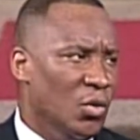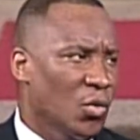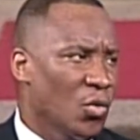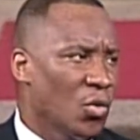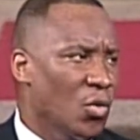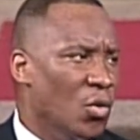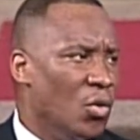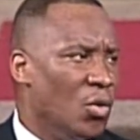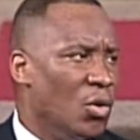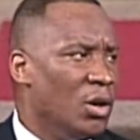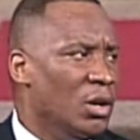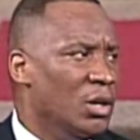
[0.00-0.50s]

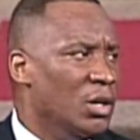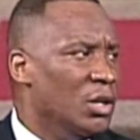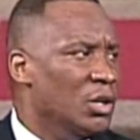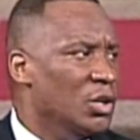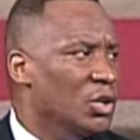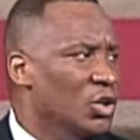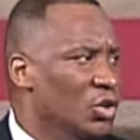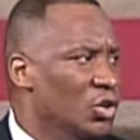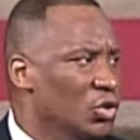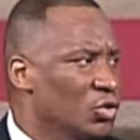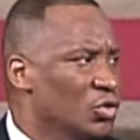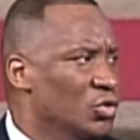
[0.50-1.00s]
or
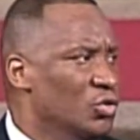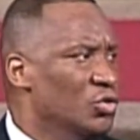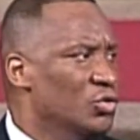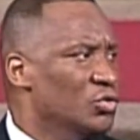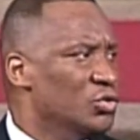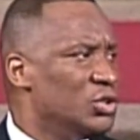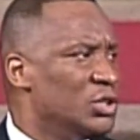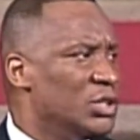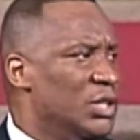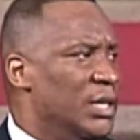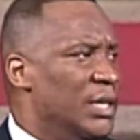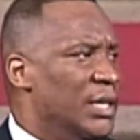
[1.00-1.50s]

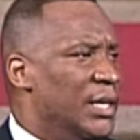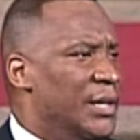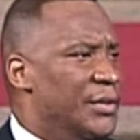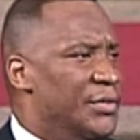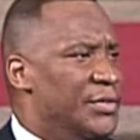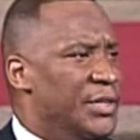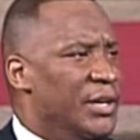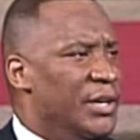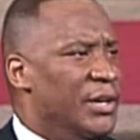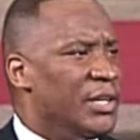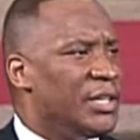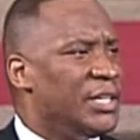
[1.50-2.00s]
lose
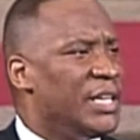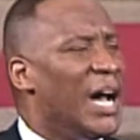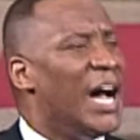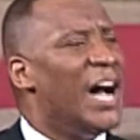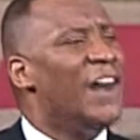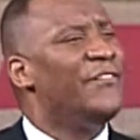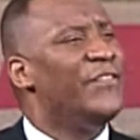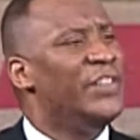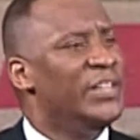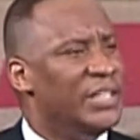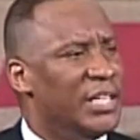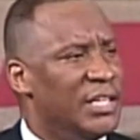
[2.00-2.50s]
their
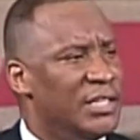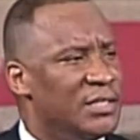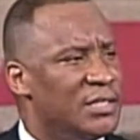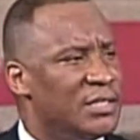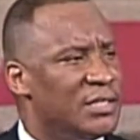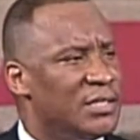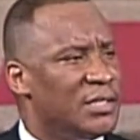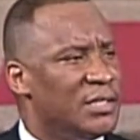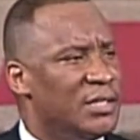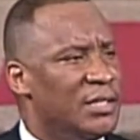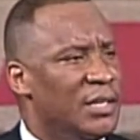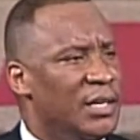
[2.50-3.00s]

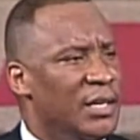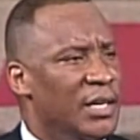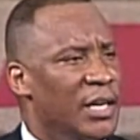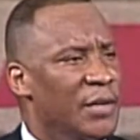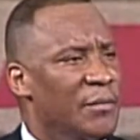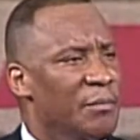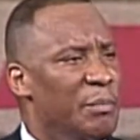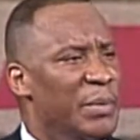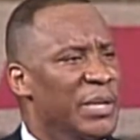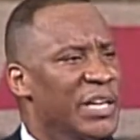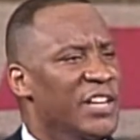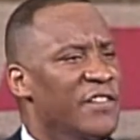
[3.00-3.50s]
confidence
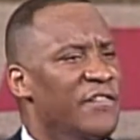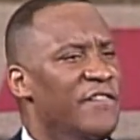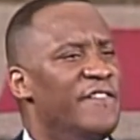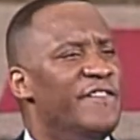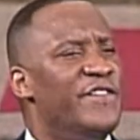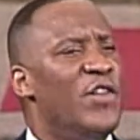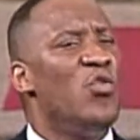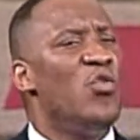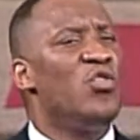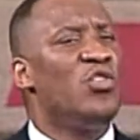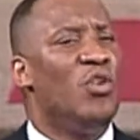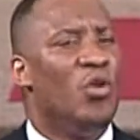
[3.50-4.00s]
in being
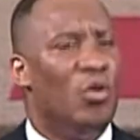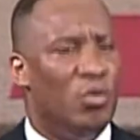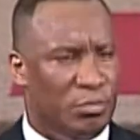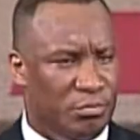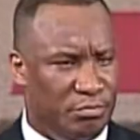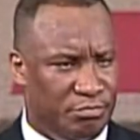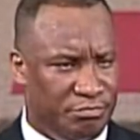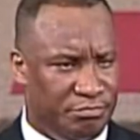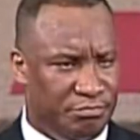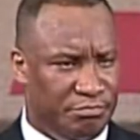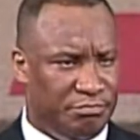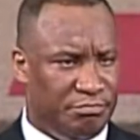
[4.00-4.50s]

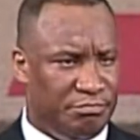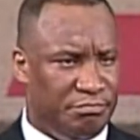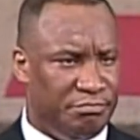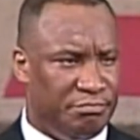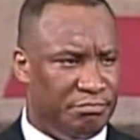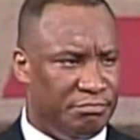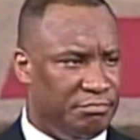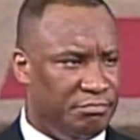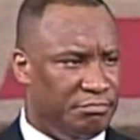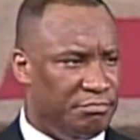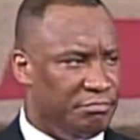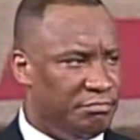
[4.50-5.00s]
vocal
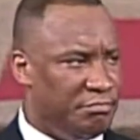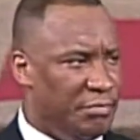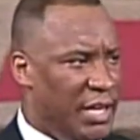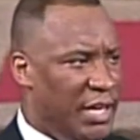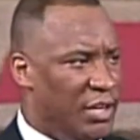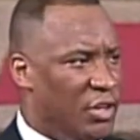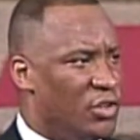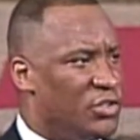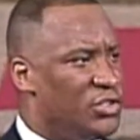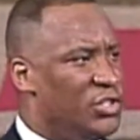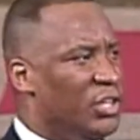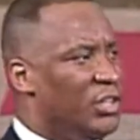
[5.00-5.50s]

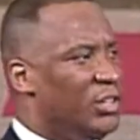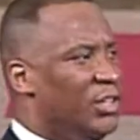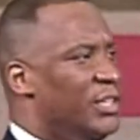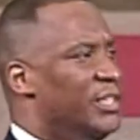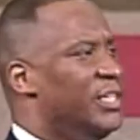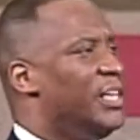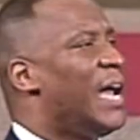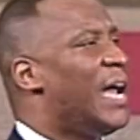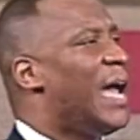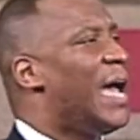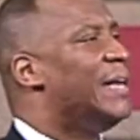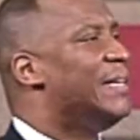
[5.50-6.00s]
and
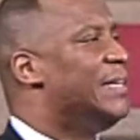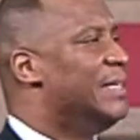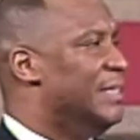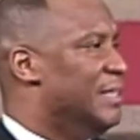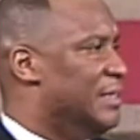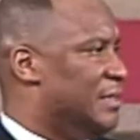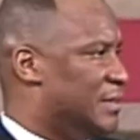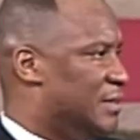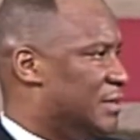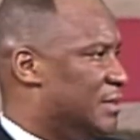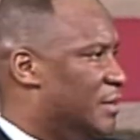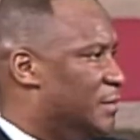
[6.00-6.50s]
articulating their
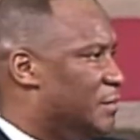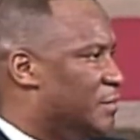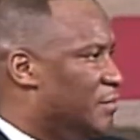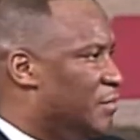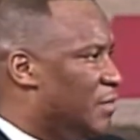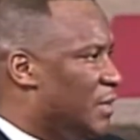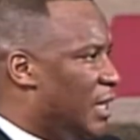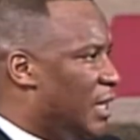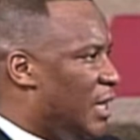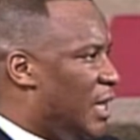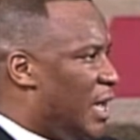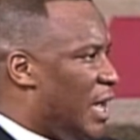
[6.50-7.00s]
ideas.
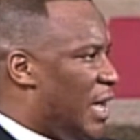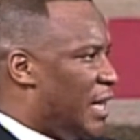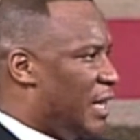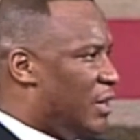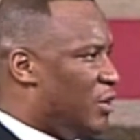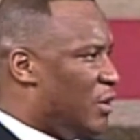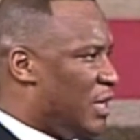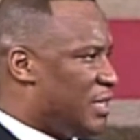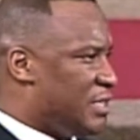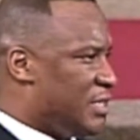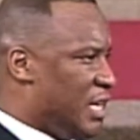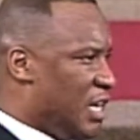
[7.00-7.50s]
And I
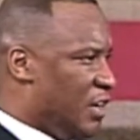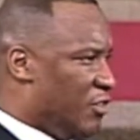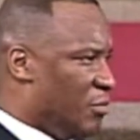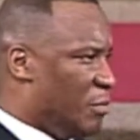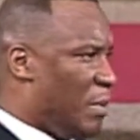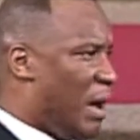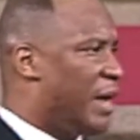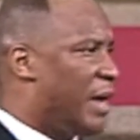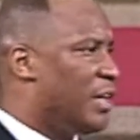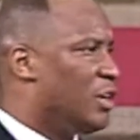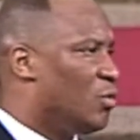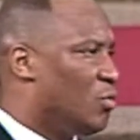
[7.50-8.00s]
know that's not
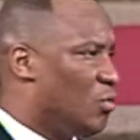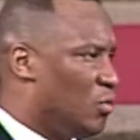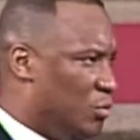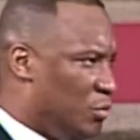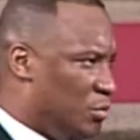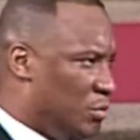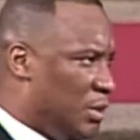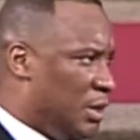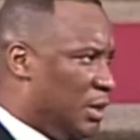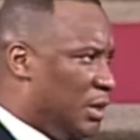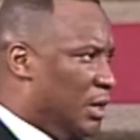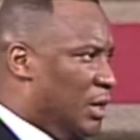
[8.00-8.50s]
everybody in the
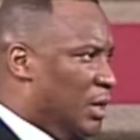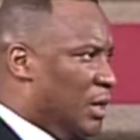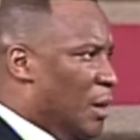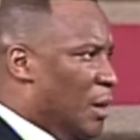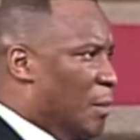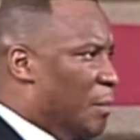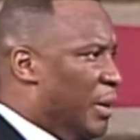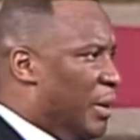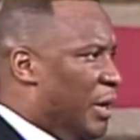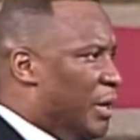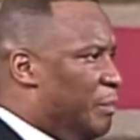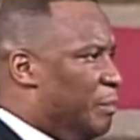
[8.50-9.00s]
room,
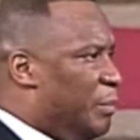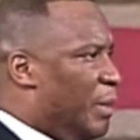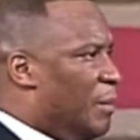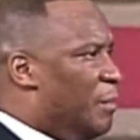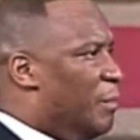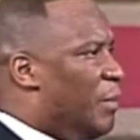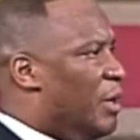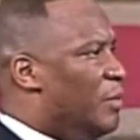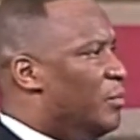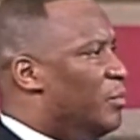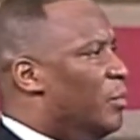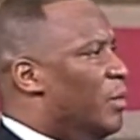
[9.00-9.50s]

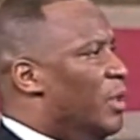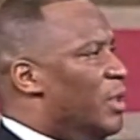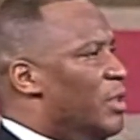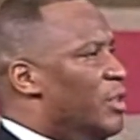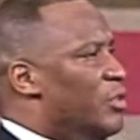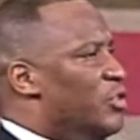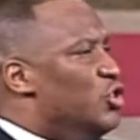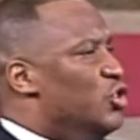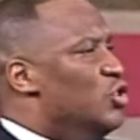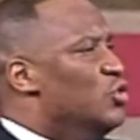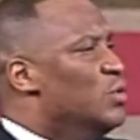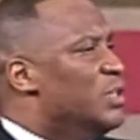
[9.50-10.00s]

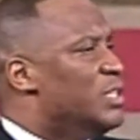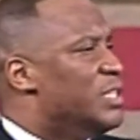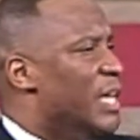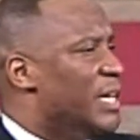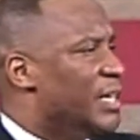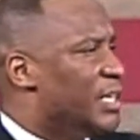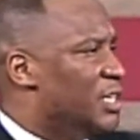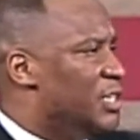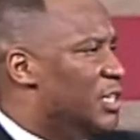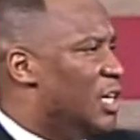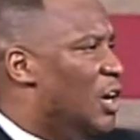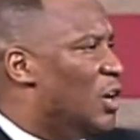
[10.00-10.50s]
but you would
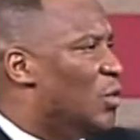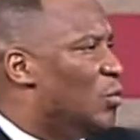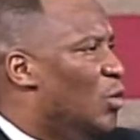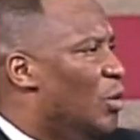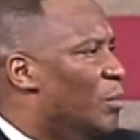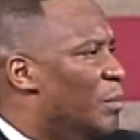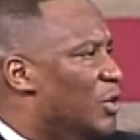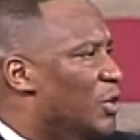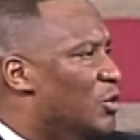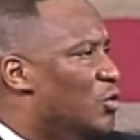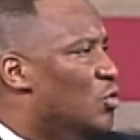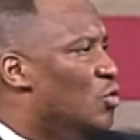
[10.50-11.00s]
take a young
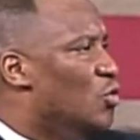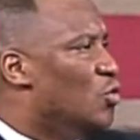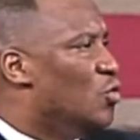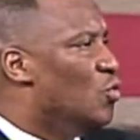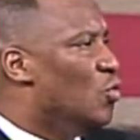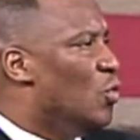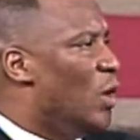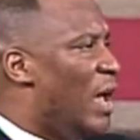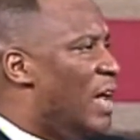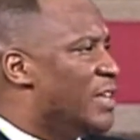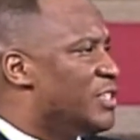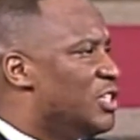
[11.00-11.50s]
woman
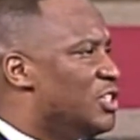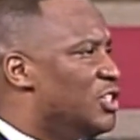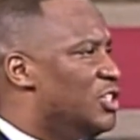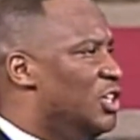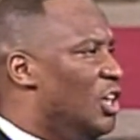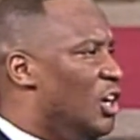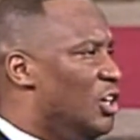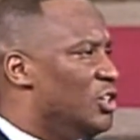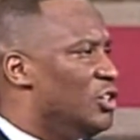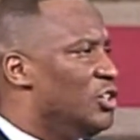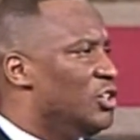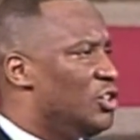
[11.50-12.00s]
who, as a
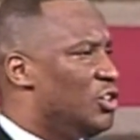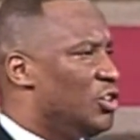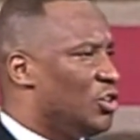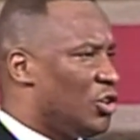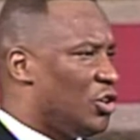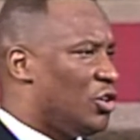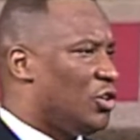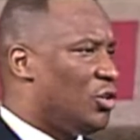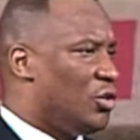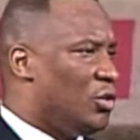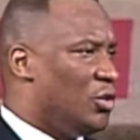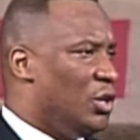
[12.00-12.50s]
young
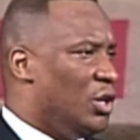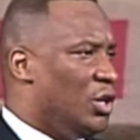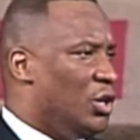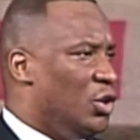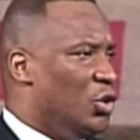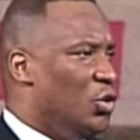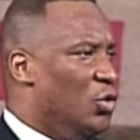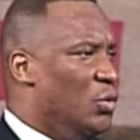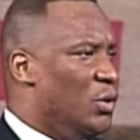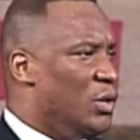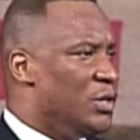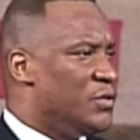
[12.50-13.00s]
girl,
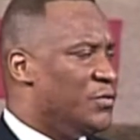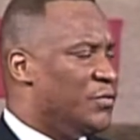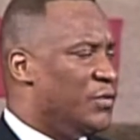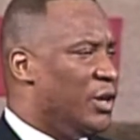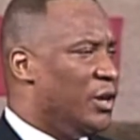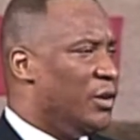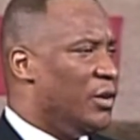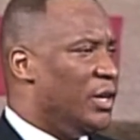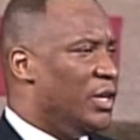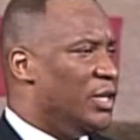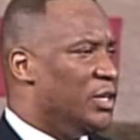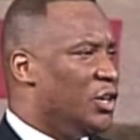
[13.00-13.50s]
who is
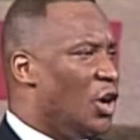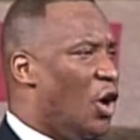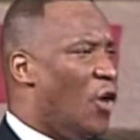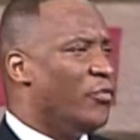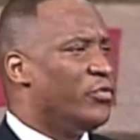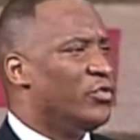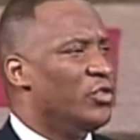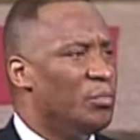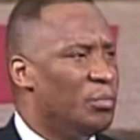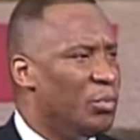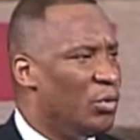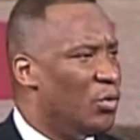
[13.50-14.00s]
very
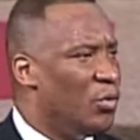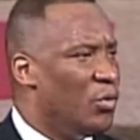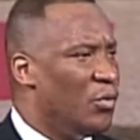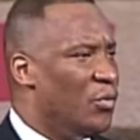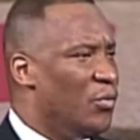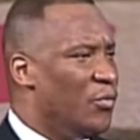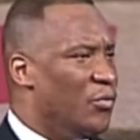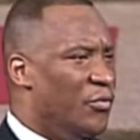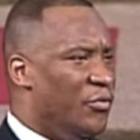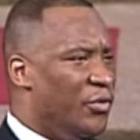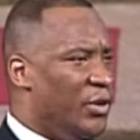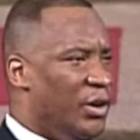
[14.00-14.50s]

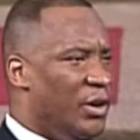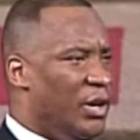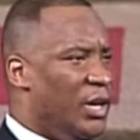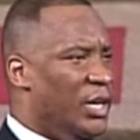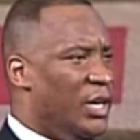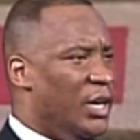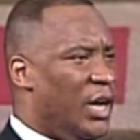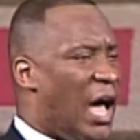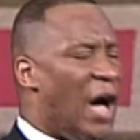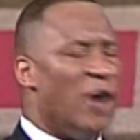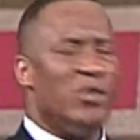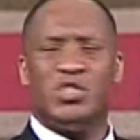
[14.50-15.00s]
comfortable,
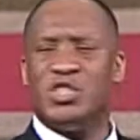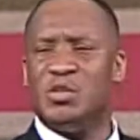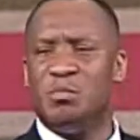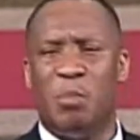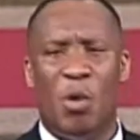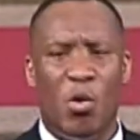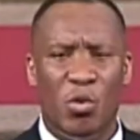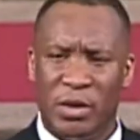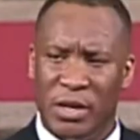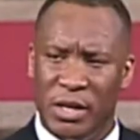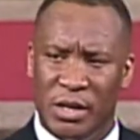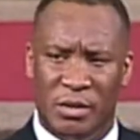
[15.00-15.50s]
very
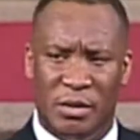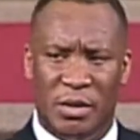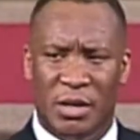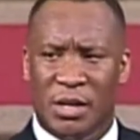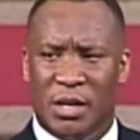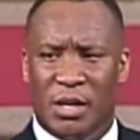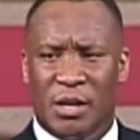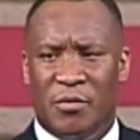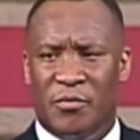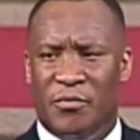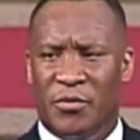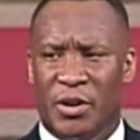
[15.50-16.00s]
outspoken,
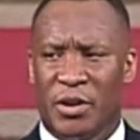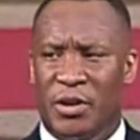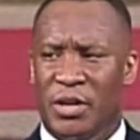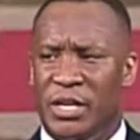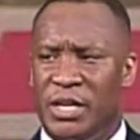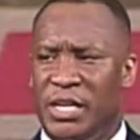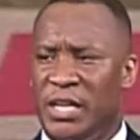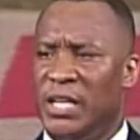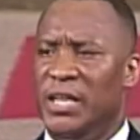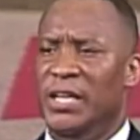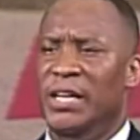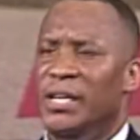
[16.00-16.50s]

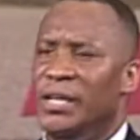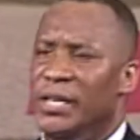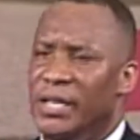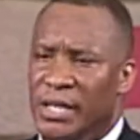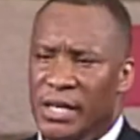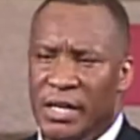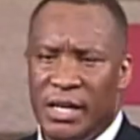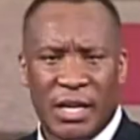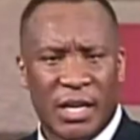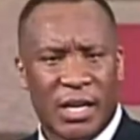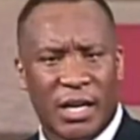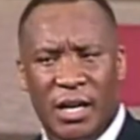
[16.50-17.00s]
very
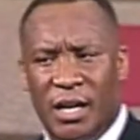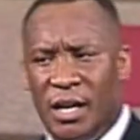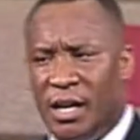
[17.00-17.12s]
clearly